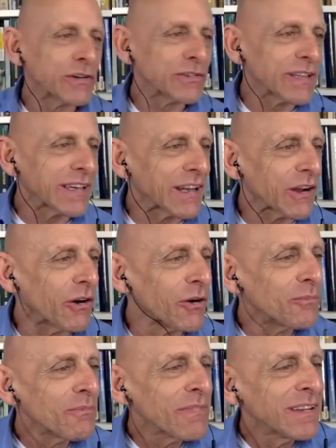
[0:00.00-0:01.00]
thing at
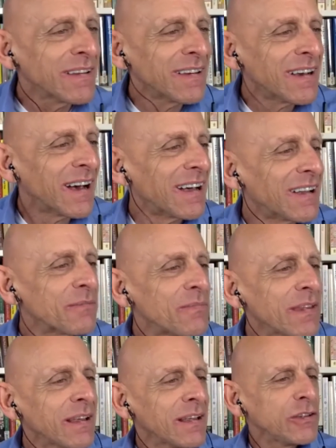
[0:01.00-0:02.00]
all. Uh,
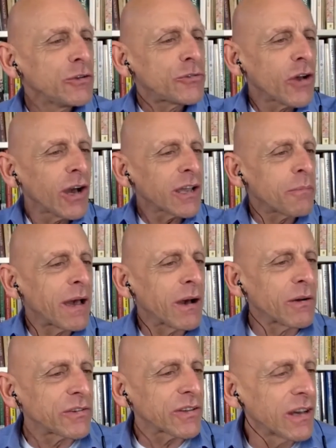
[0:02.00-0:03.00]
you talk
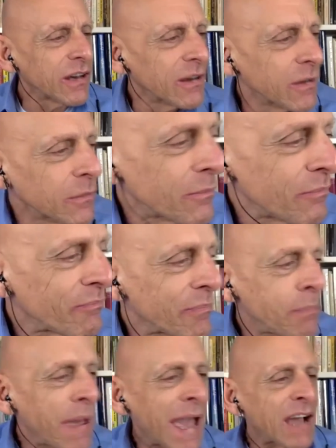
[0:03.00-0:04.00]
about
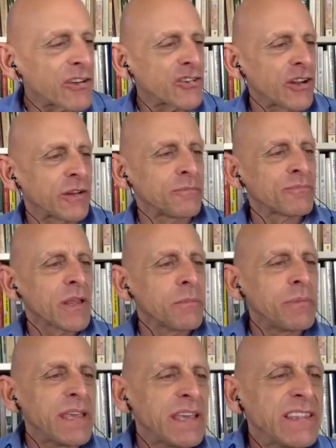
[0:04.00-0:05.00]
passion
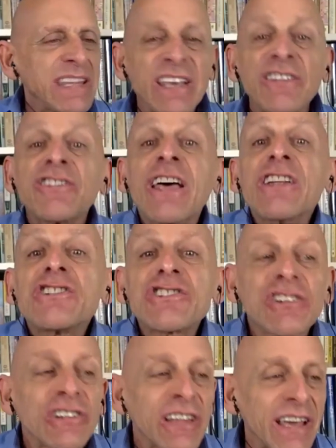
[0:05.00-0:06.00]
being the
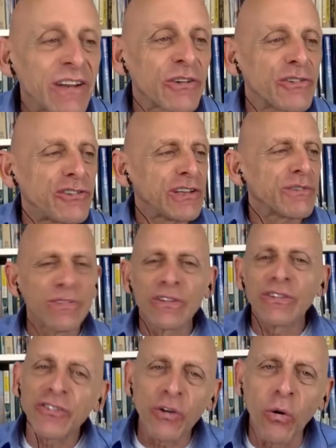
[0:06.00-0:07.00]
essential energy of the
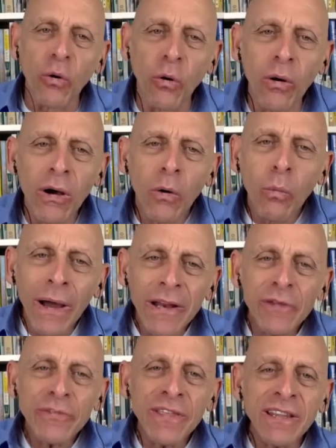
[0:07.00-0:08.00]
soul. Why do
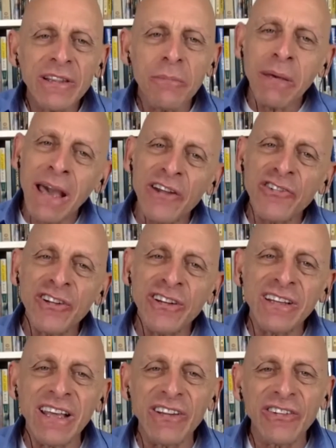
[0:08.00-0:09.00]
you think the passion
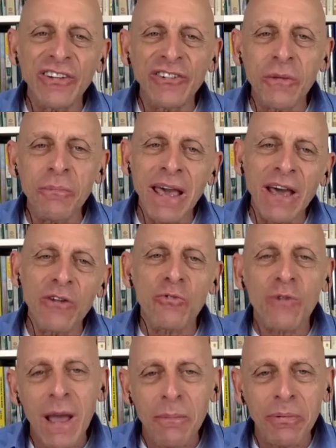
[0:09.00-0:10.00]
gets such a bad
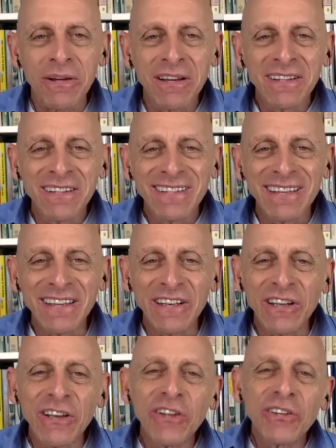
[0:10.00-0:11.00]
rep in
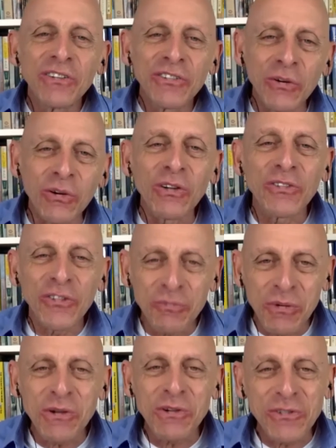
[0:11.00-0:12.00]
so-called
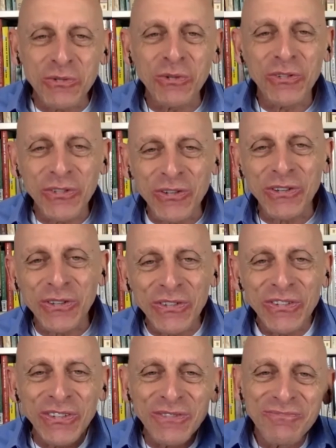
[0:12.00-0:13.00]
spiritual circles?